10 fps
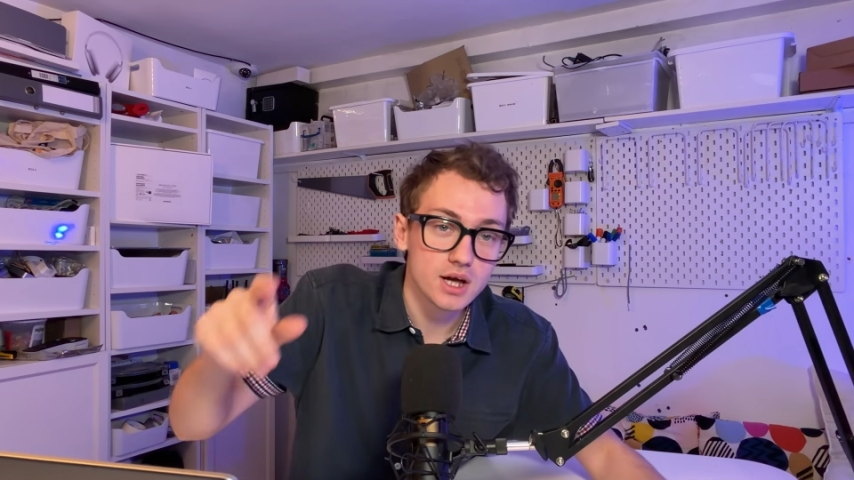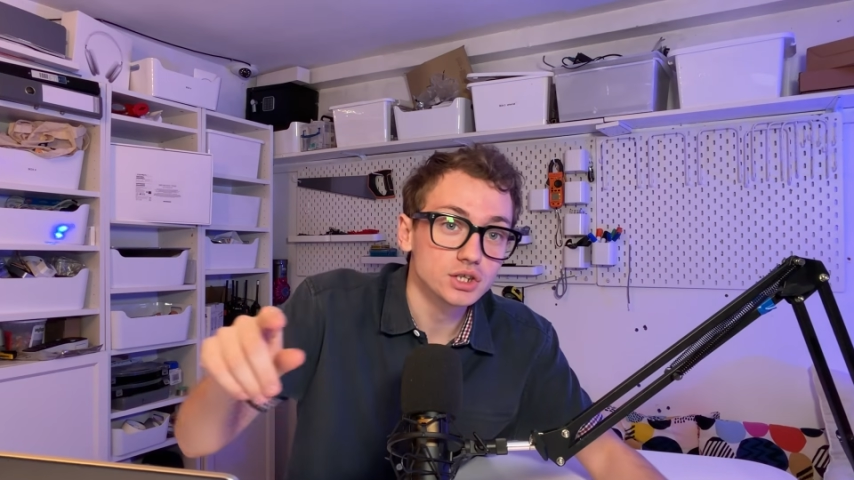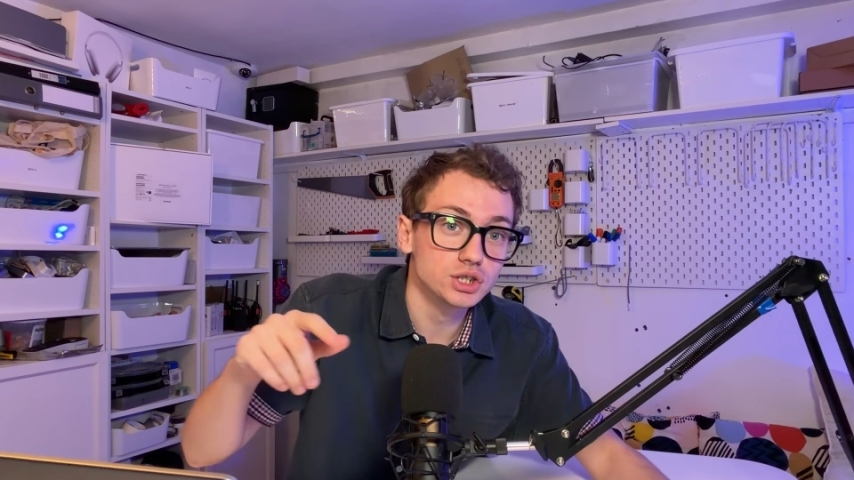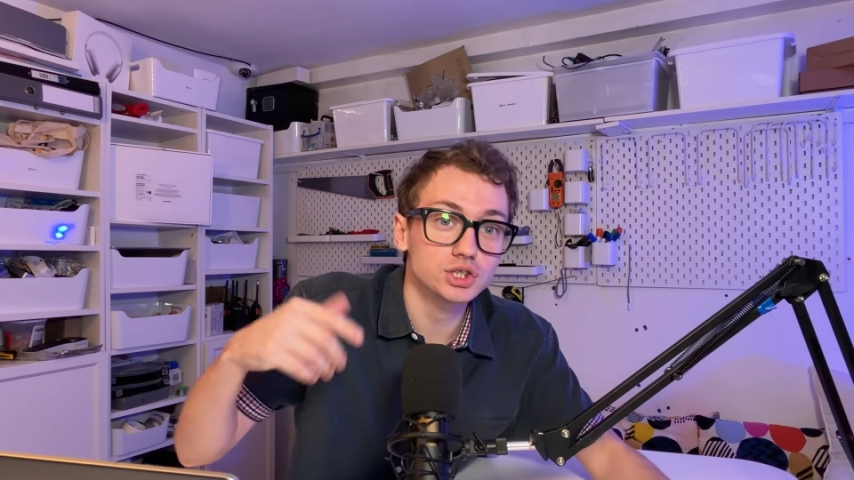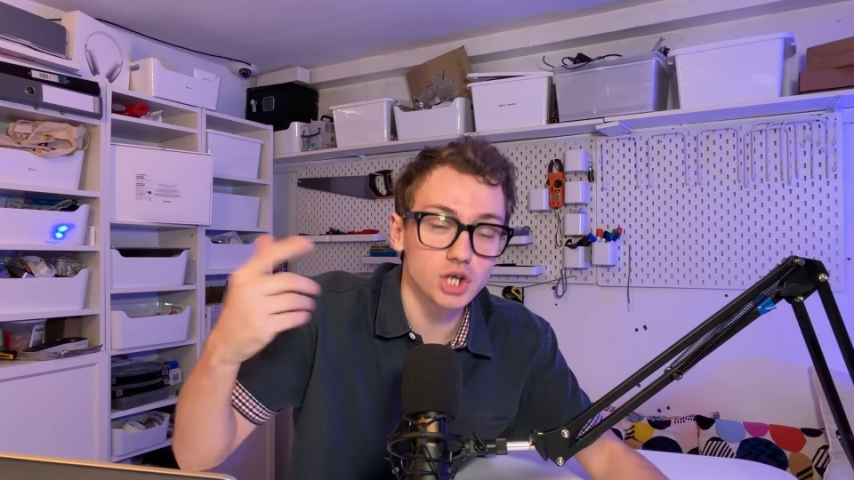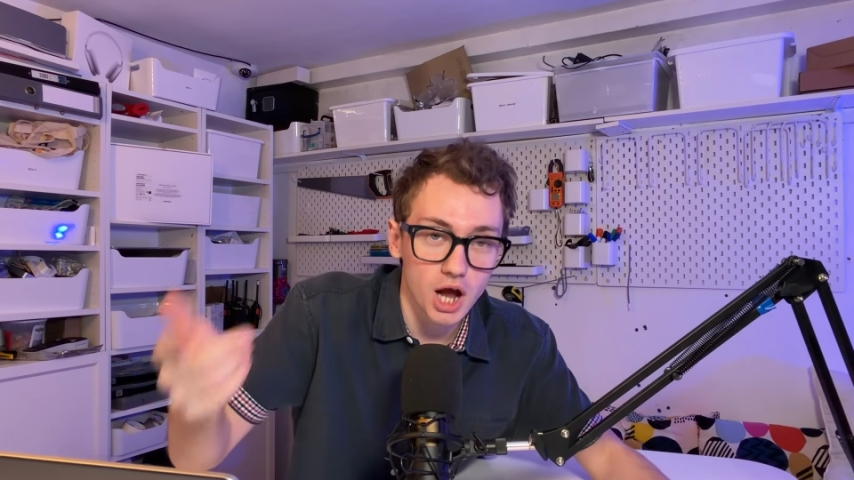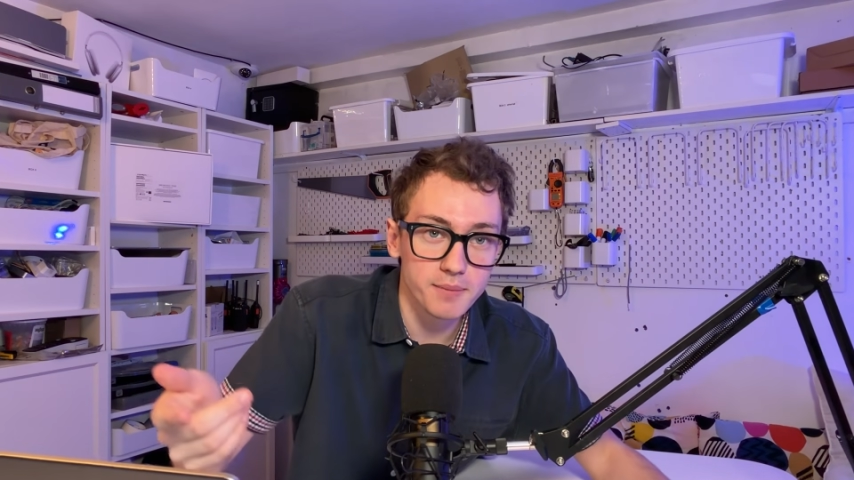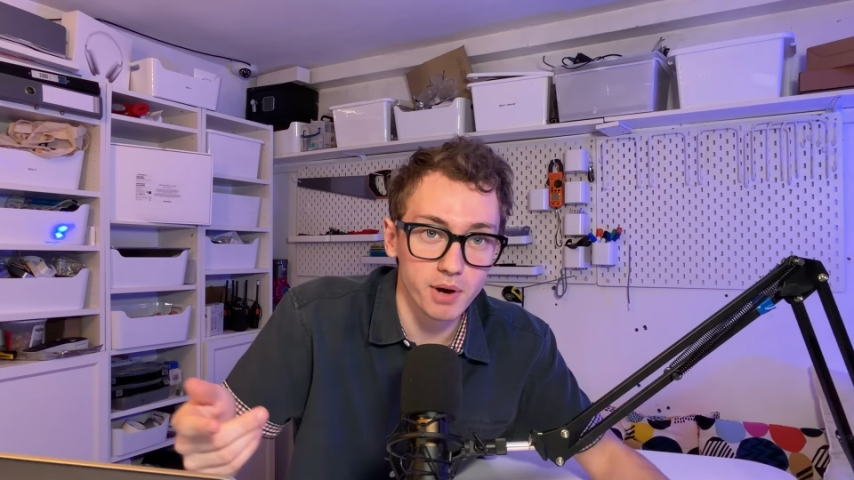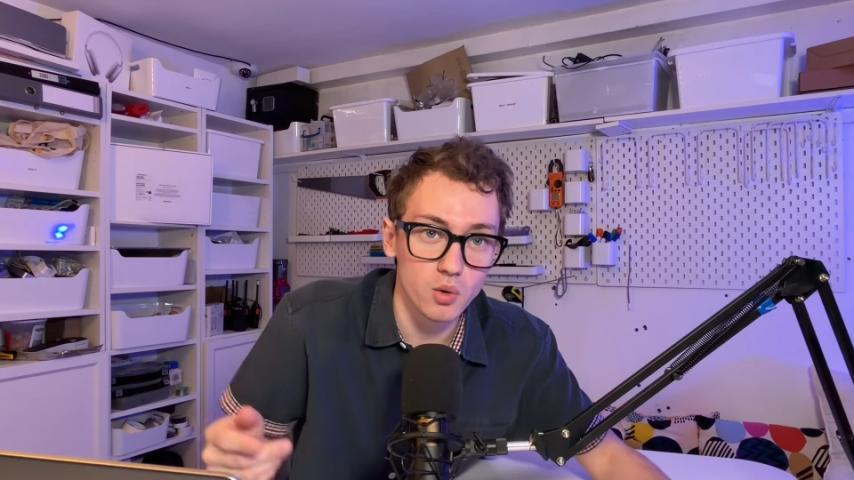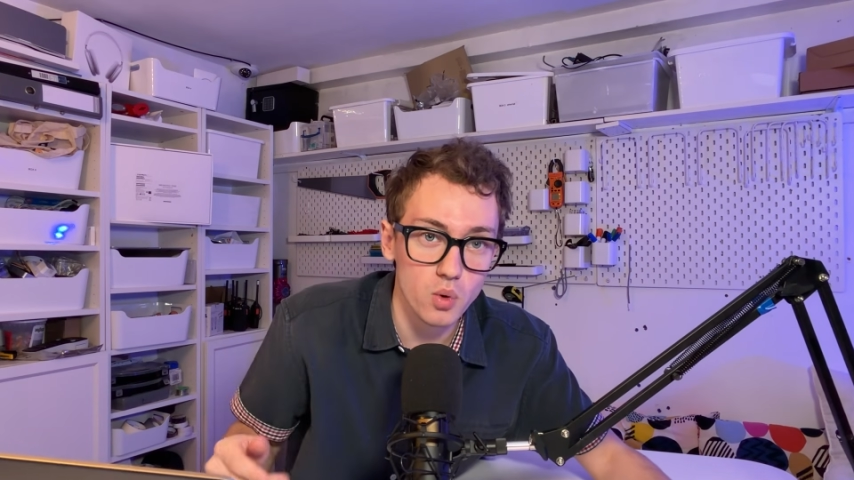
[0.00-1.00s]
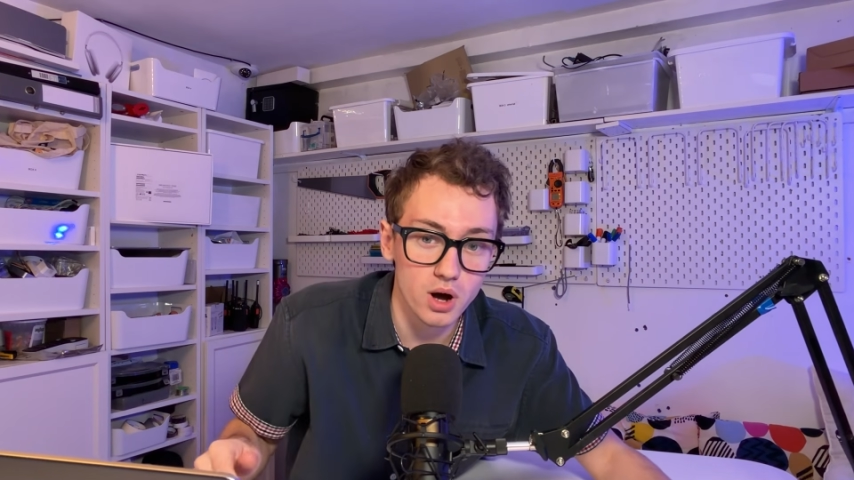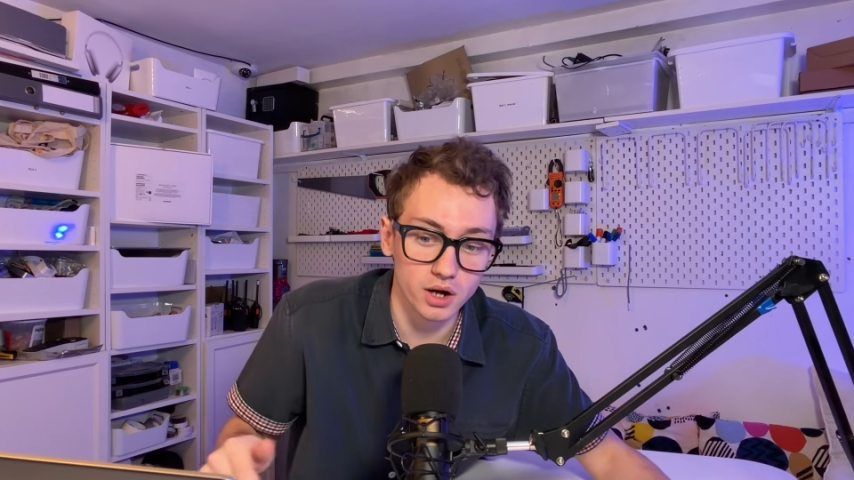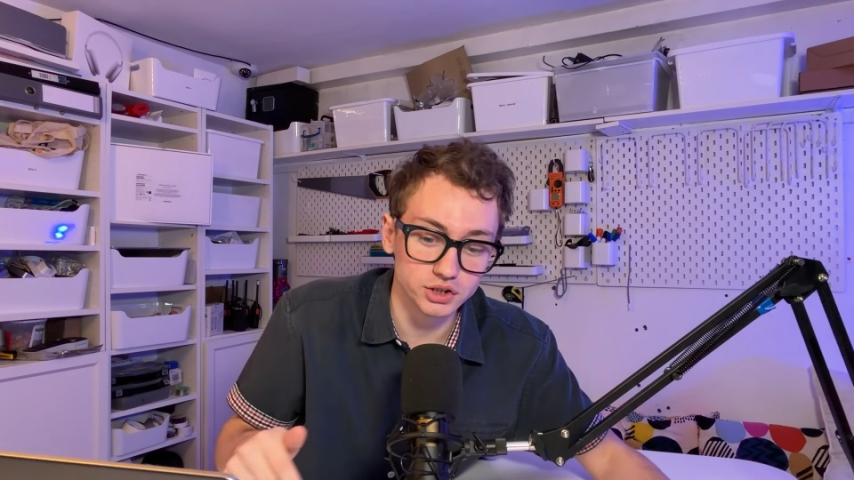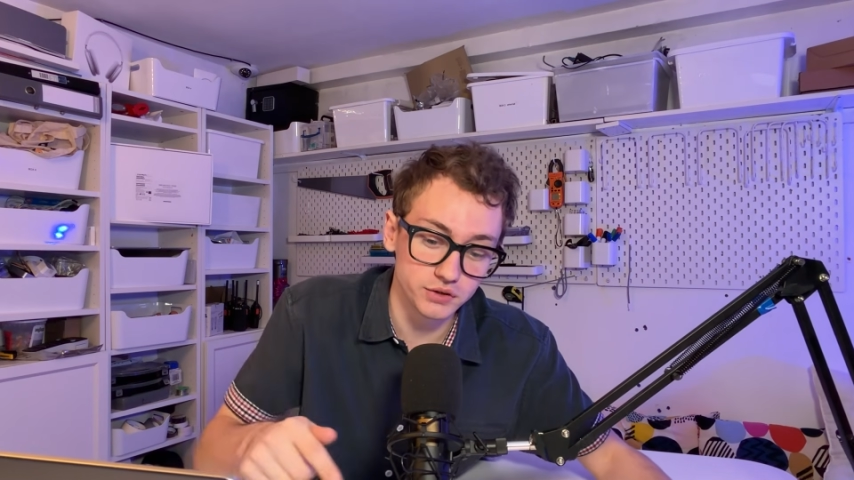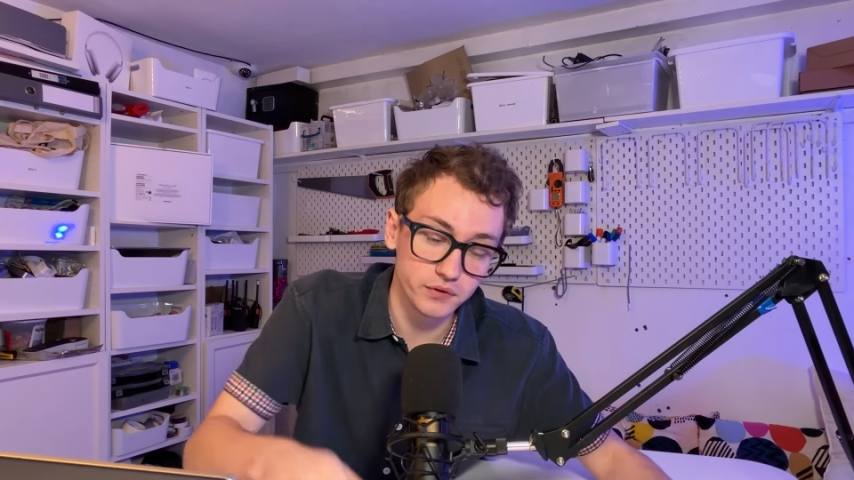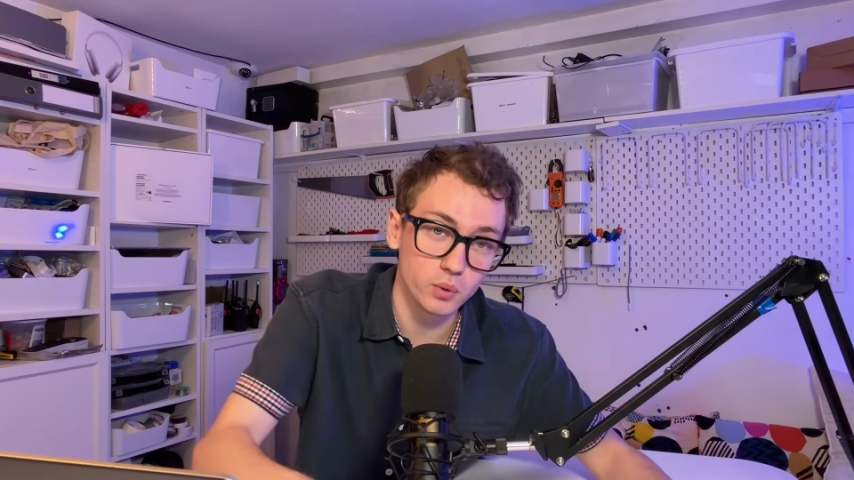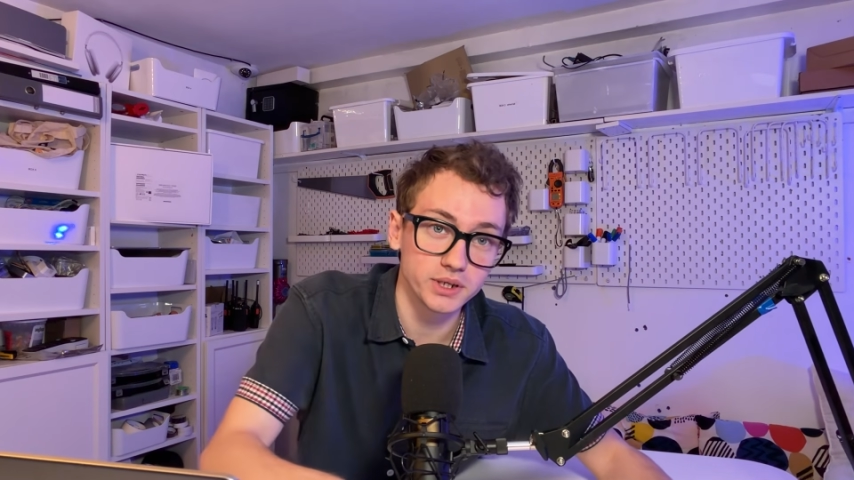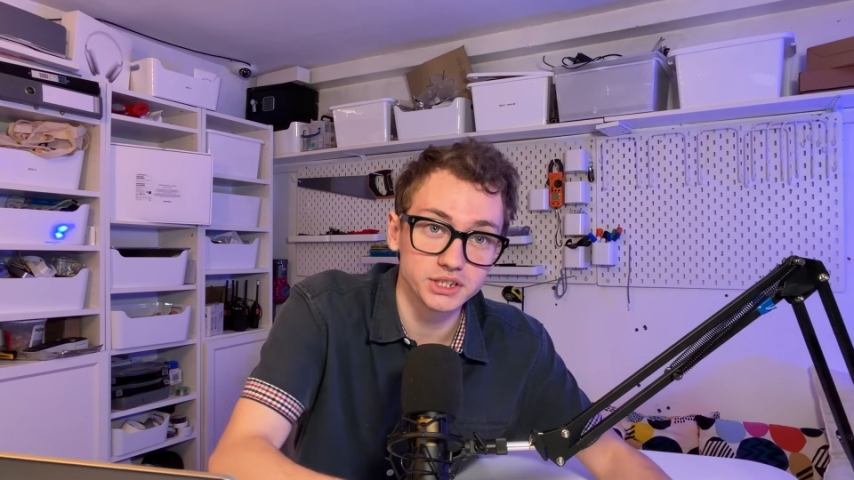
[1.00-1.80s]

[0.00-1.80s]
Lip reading: to type a word. So if you wanted